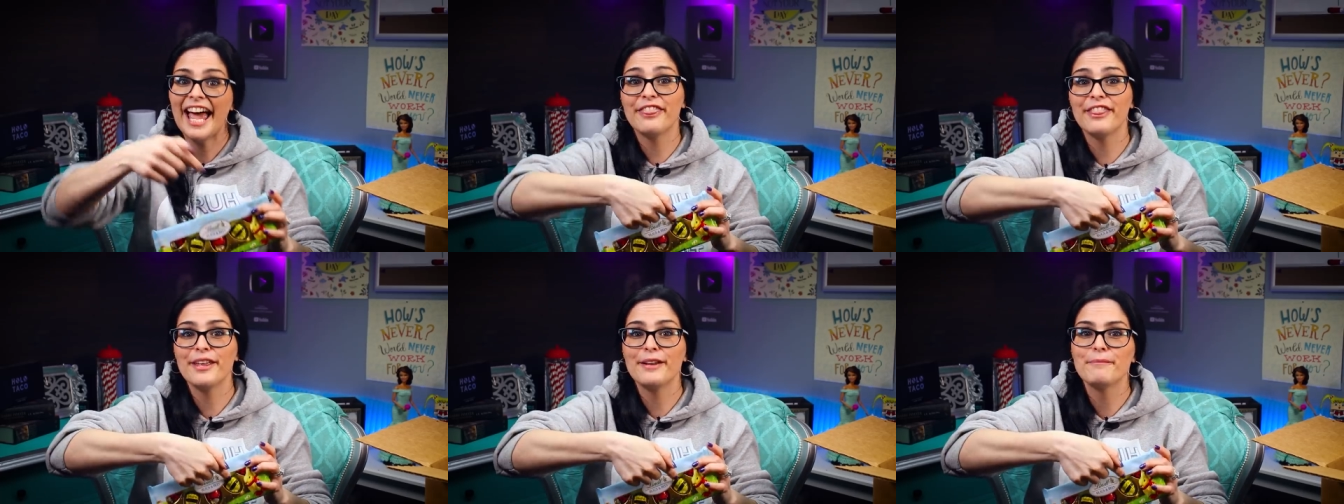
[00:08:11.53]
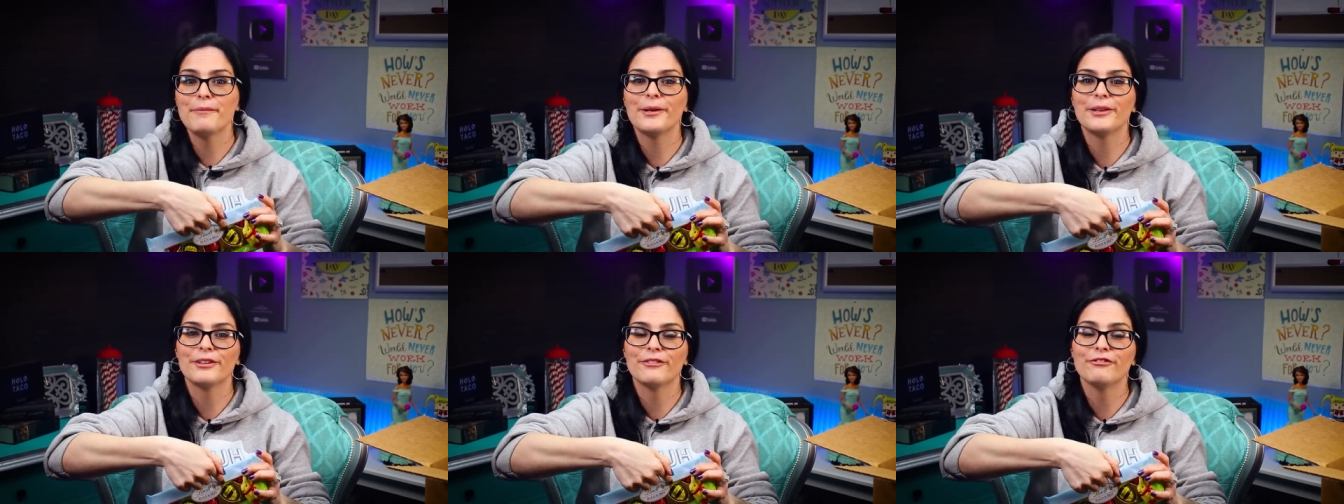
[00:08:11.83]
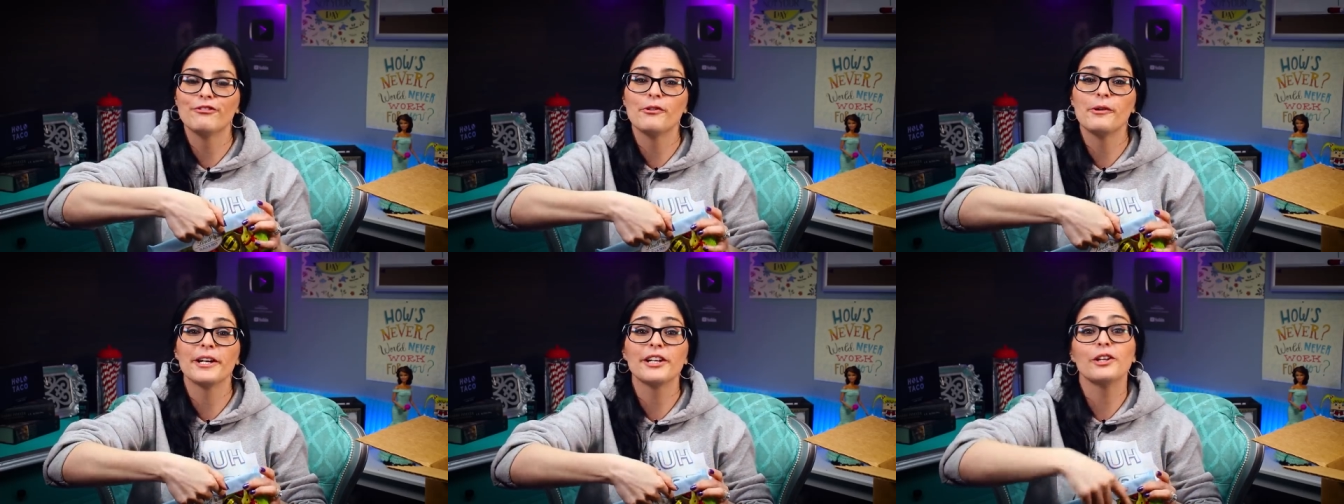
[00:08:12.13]
and then put the
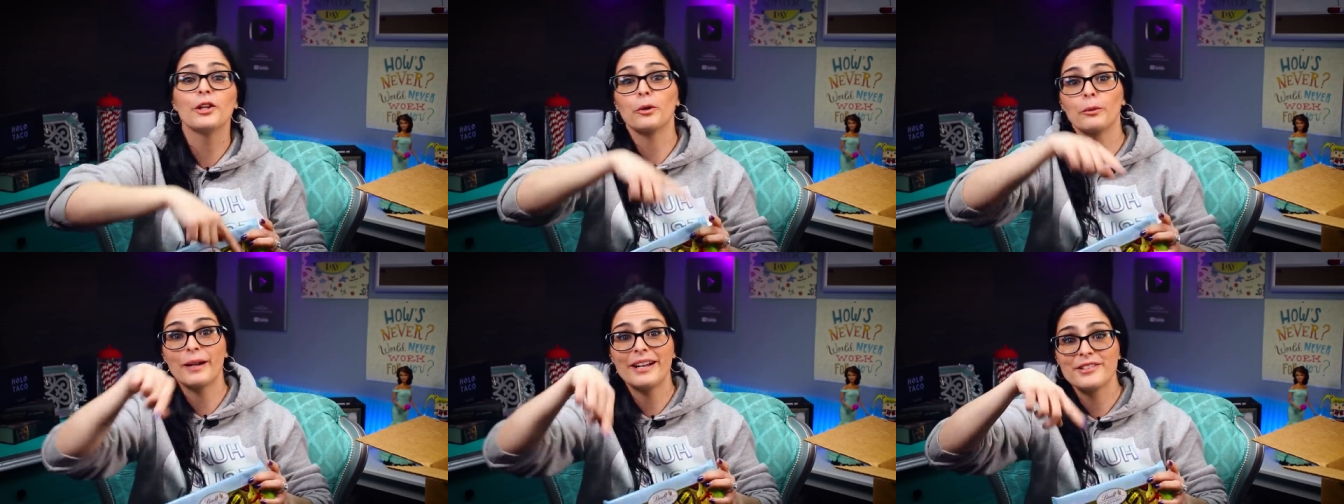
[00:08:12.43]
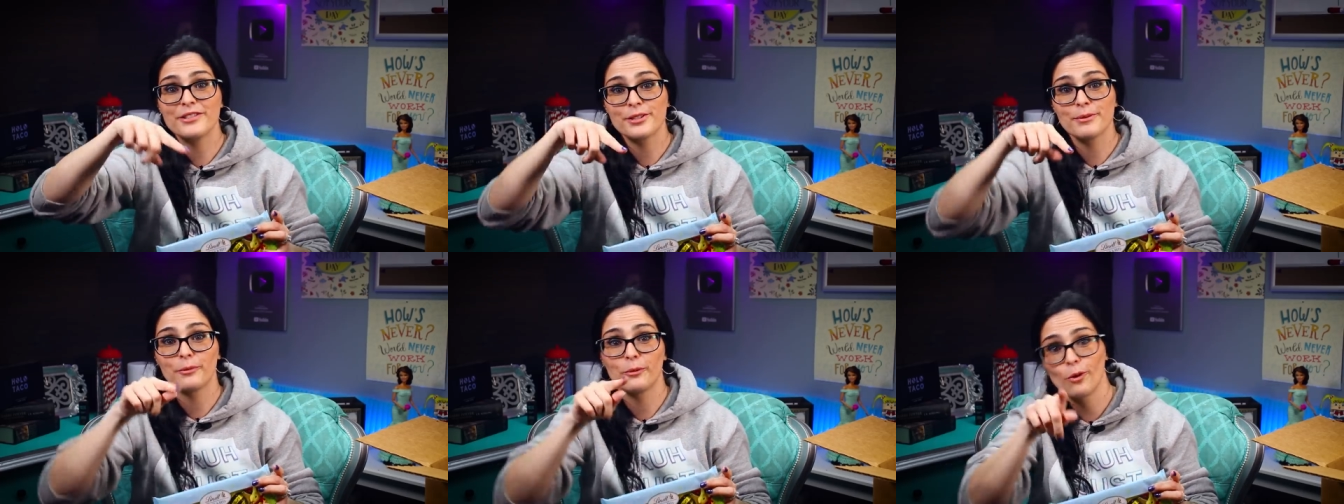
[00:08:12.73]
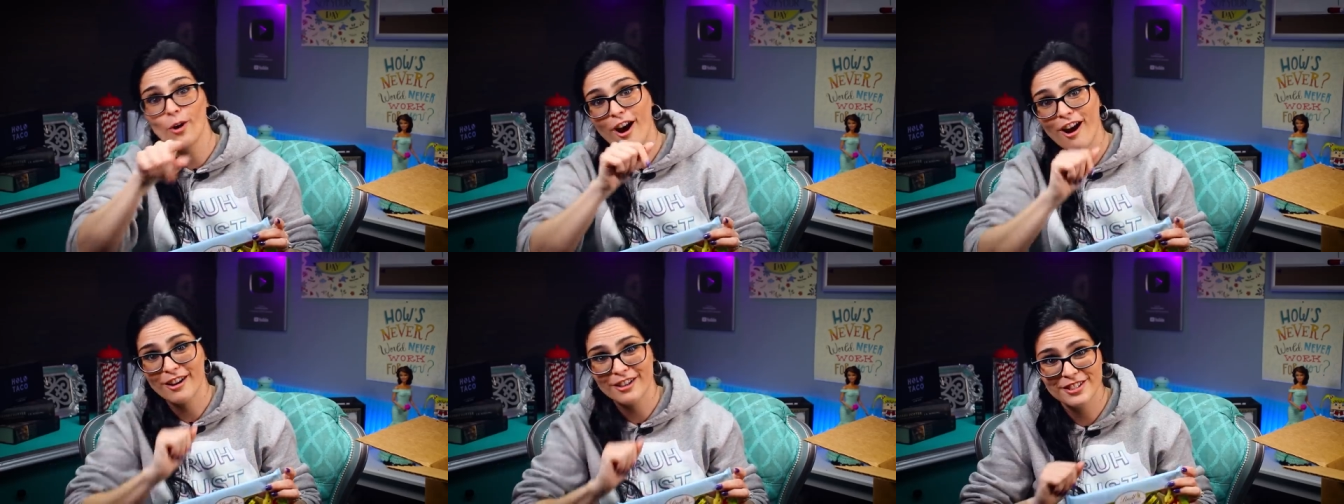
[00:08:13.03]
foil around some
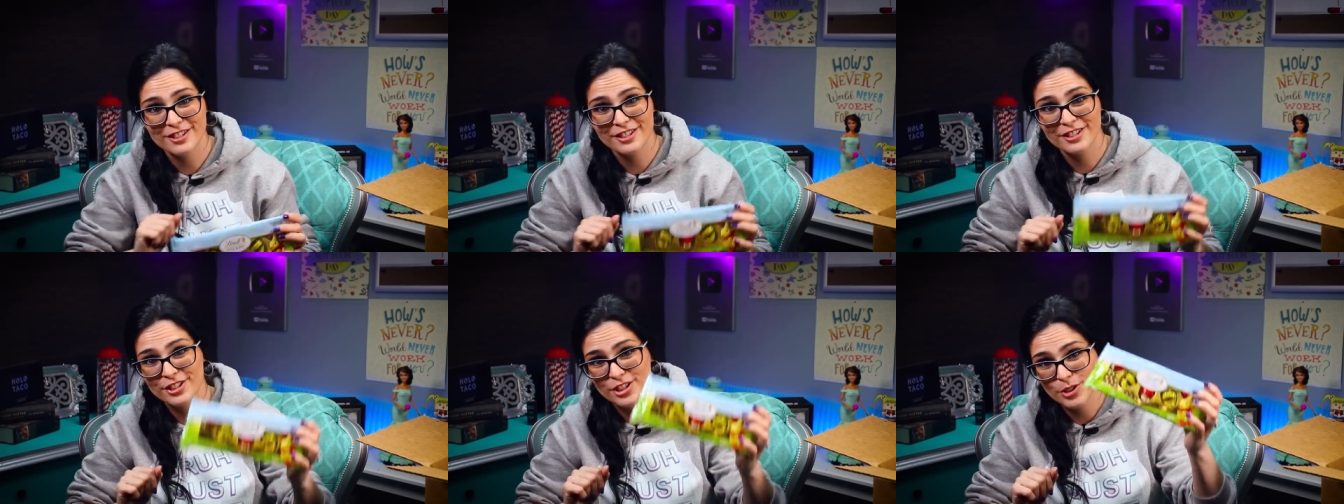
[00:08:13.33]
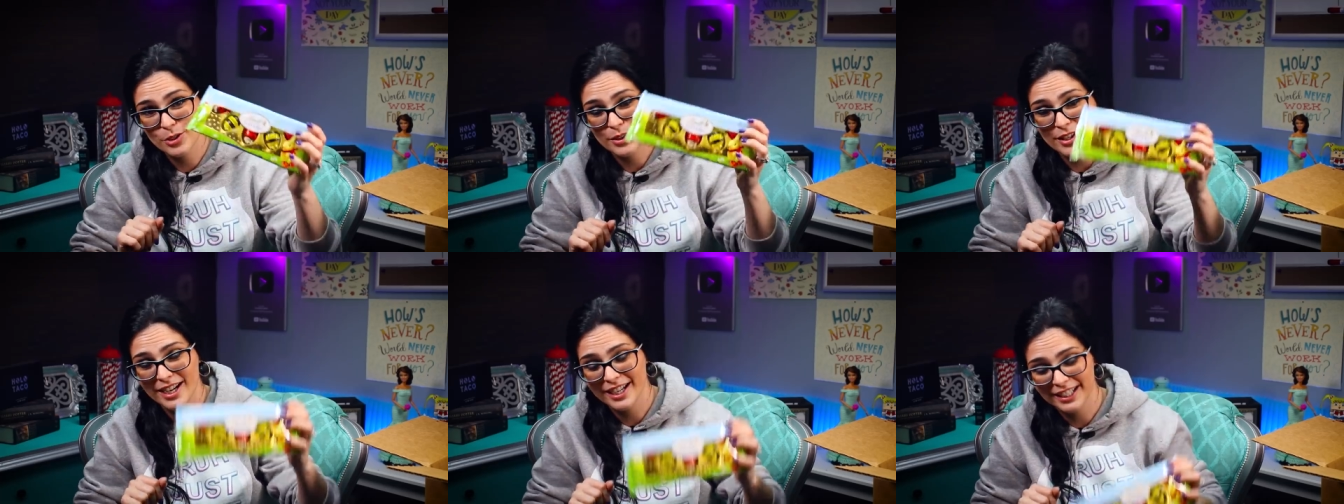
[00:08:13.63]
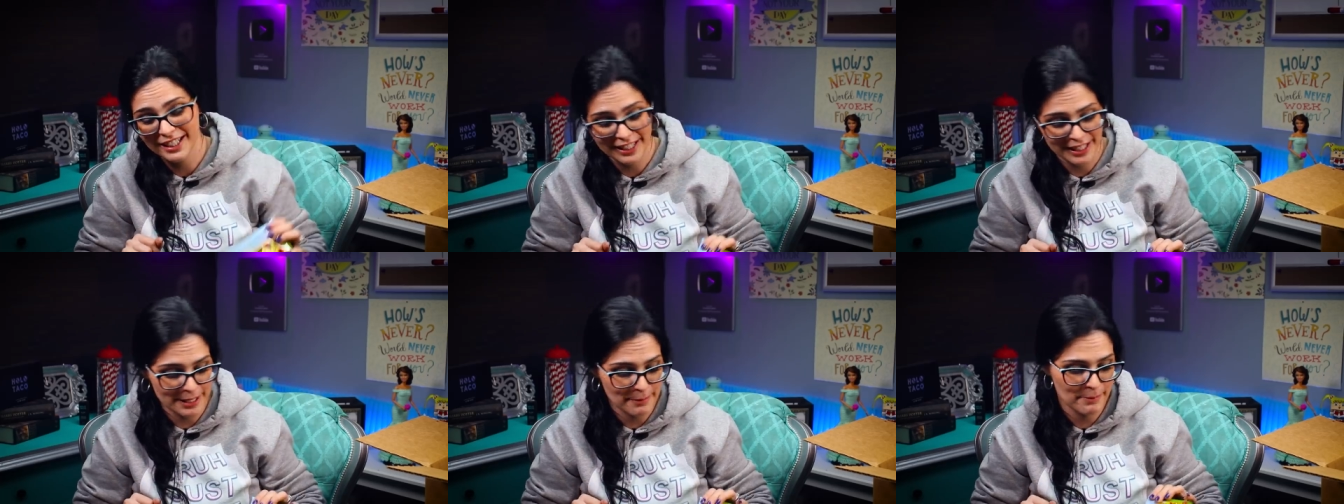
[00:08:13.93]
rocks so that
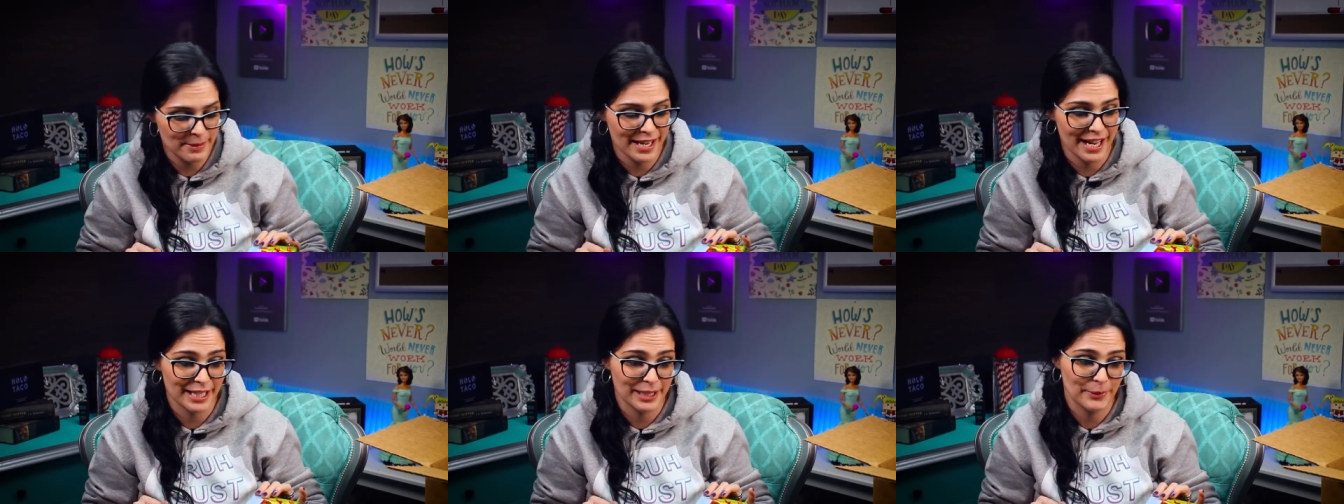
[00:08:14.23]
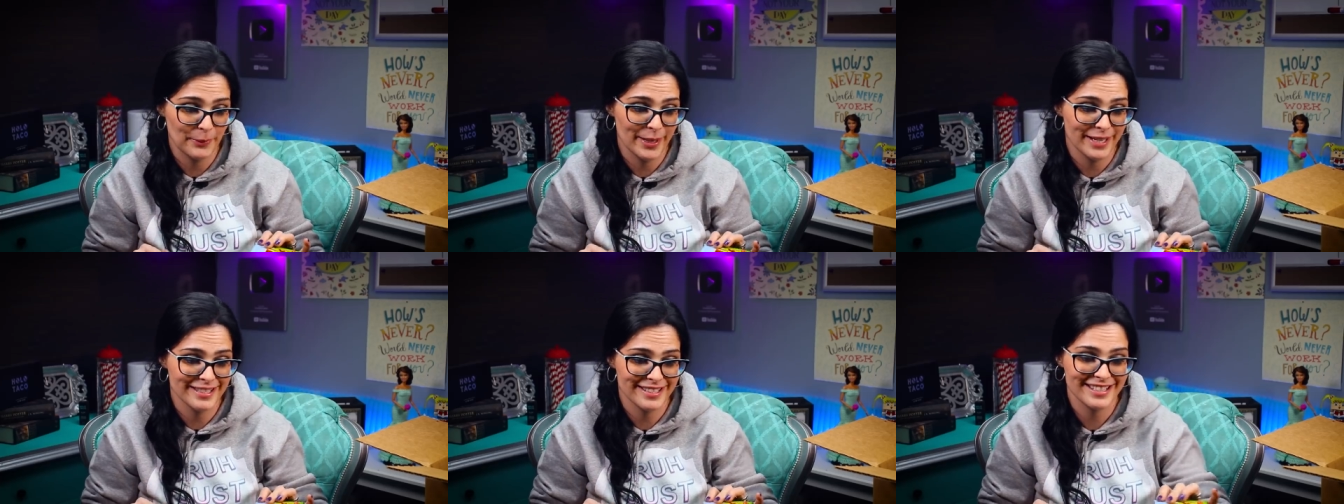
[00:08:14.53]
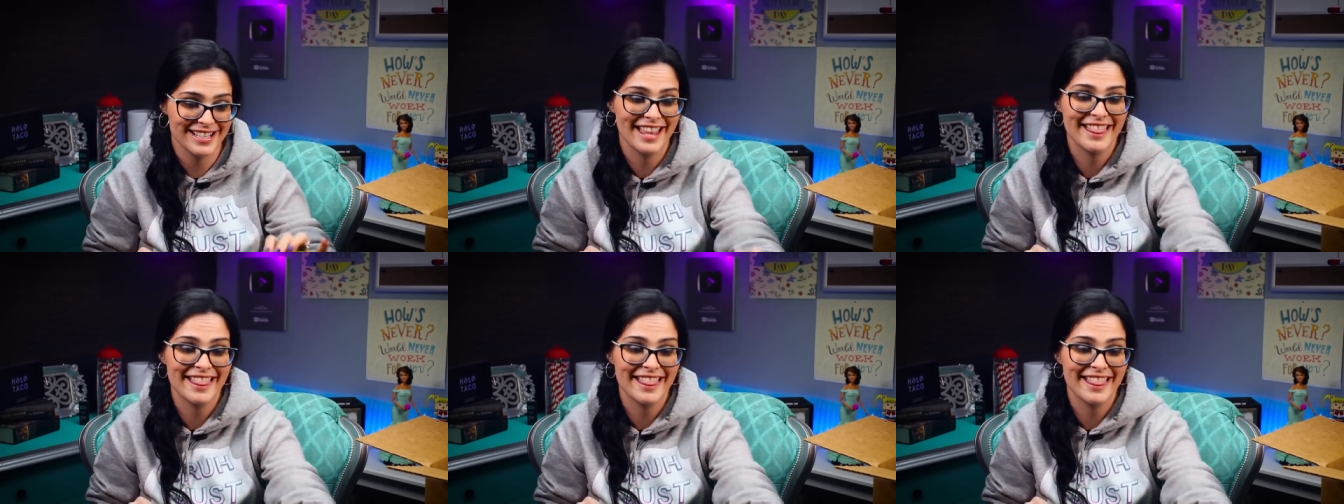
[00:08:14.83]
I could keep it anyways.